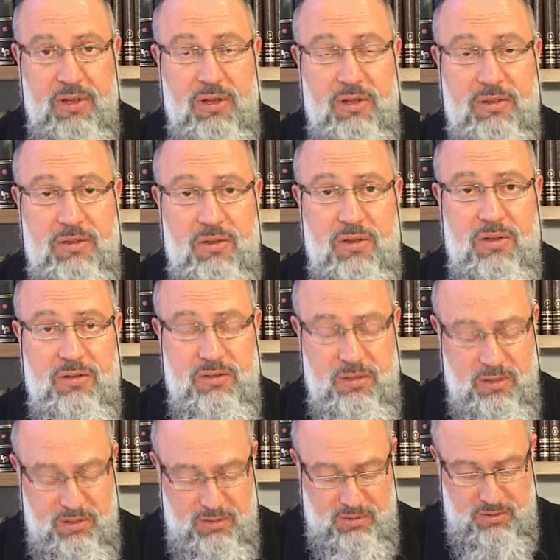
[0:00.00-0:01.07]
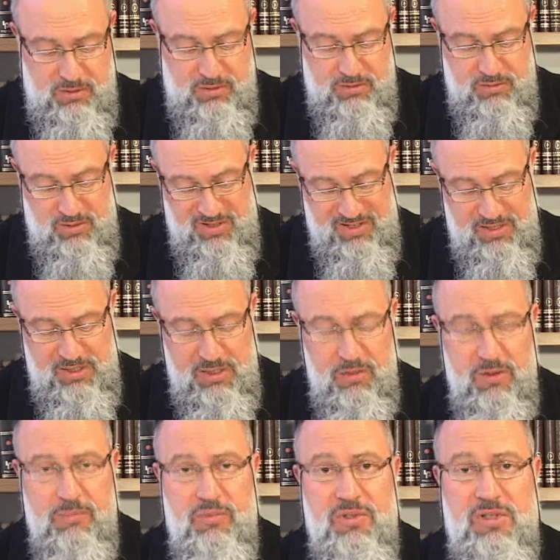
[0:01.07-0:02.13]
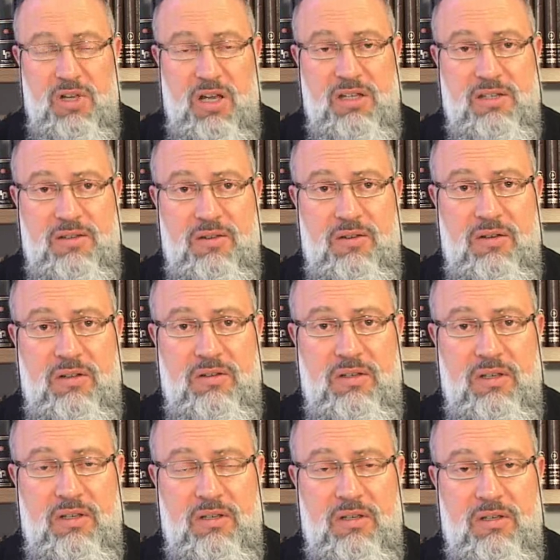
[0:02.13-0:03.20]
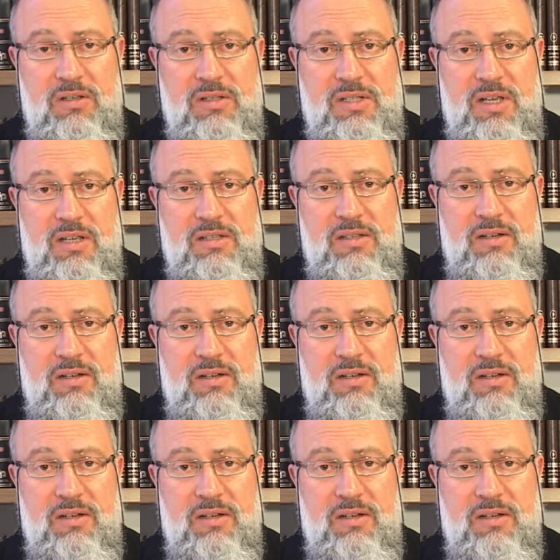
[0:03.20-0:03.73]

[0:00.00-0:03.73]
a third, not necessarily precise third in the sense